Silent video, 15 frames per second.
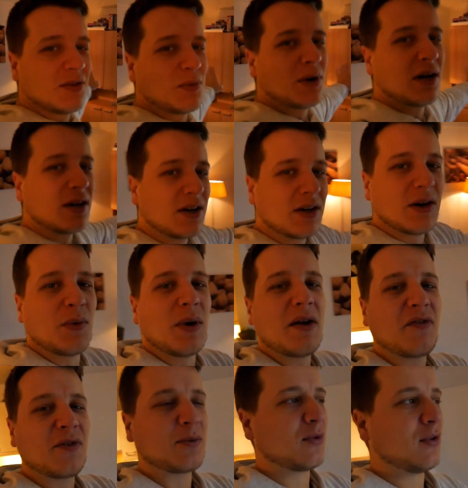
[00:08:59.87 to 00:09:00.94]
We're
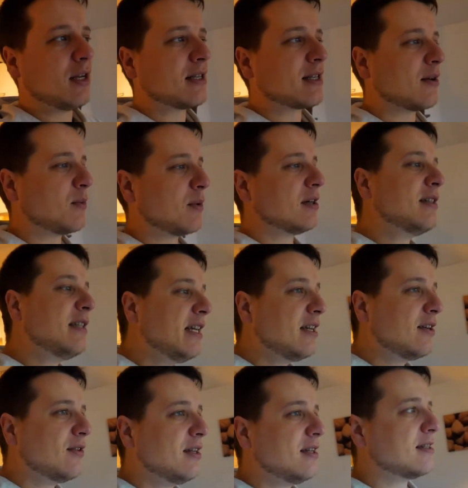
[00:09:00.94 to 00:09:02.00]
away from Greece and we're
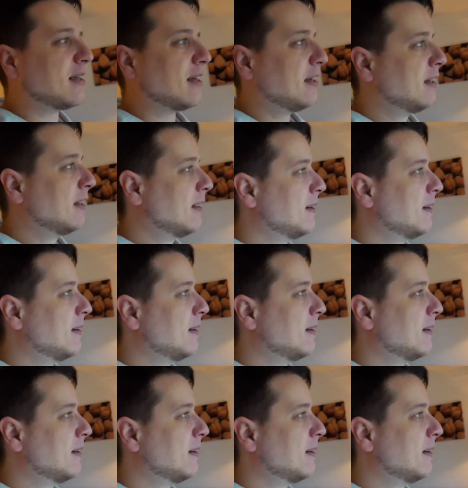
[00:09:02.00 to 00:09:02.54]
degreasing.